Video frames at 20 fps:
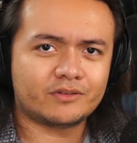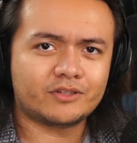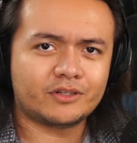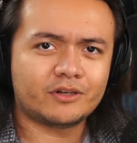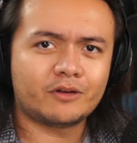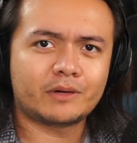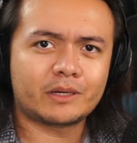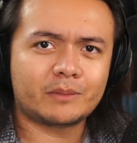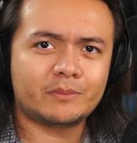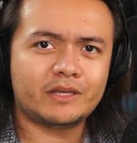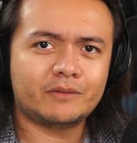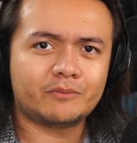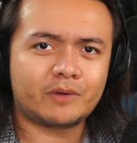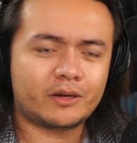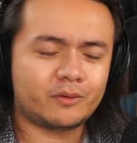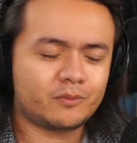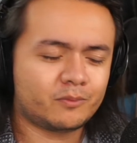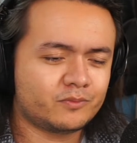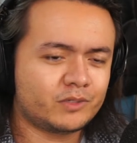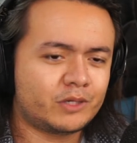you know what I mean
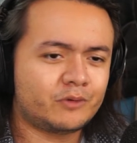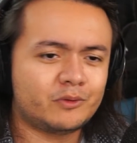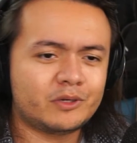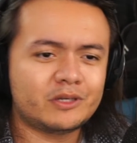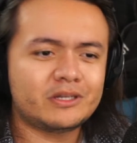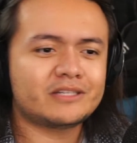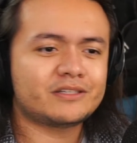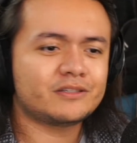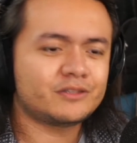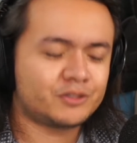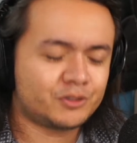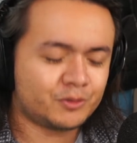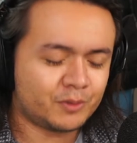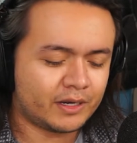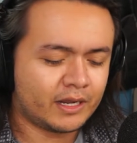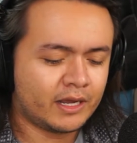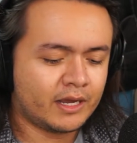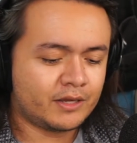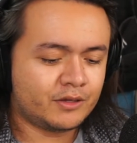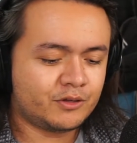right when you listen to it